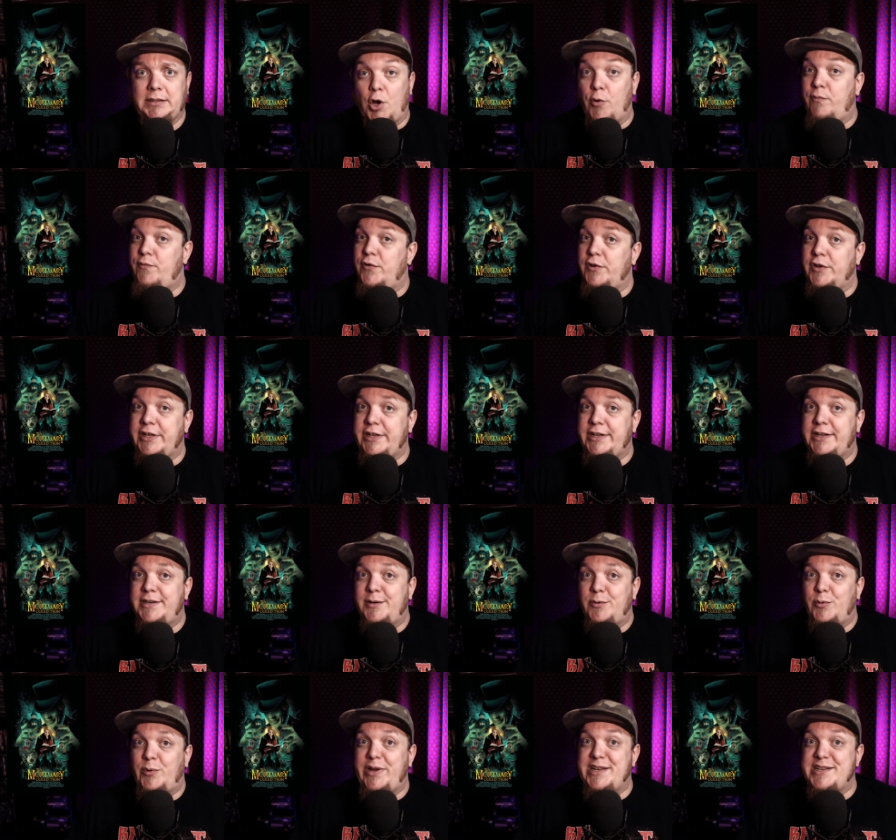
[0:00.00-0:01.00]
Hopefully,
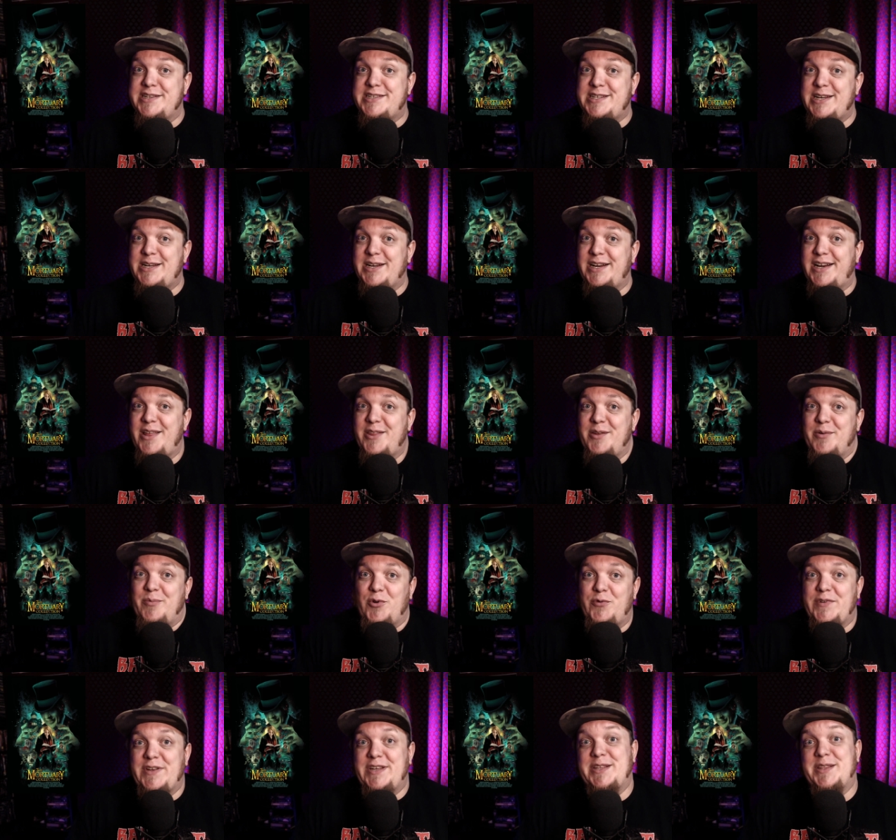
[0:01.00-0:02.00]
we can see another
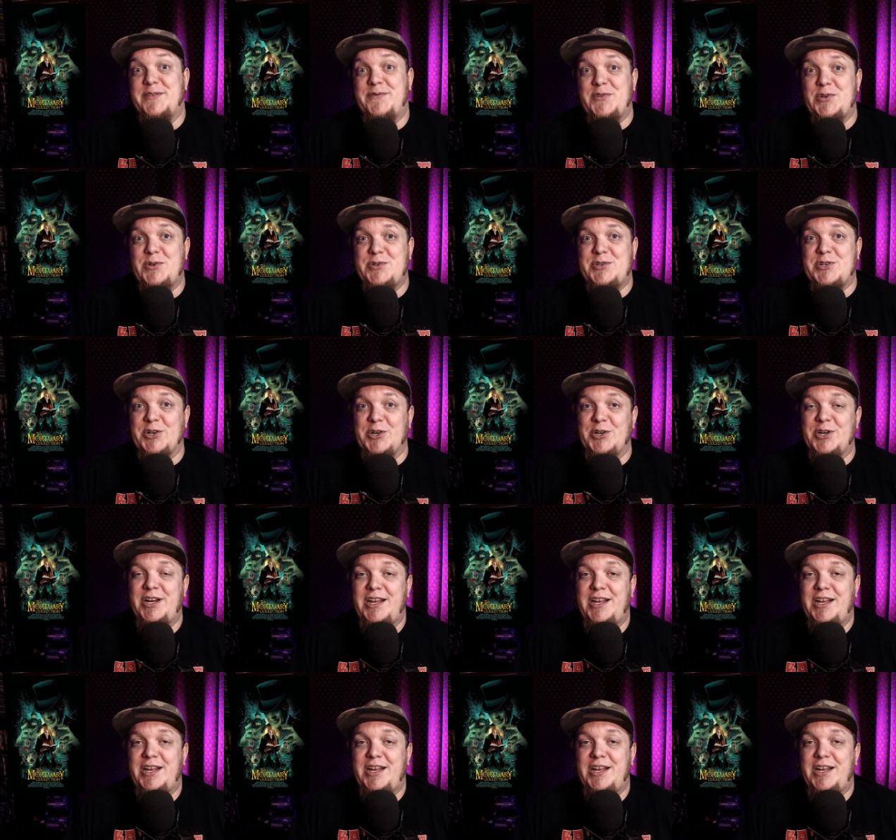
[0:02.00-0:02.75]
movie in the future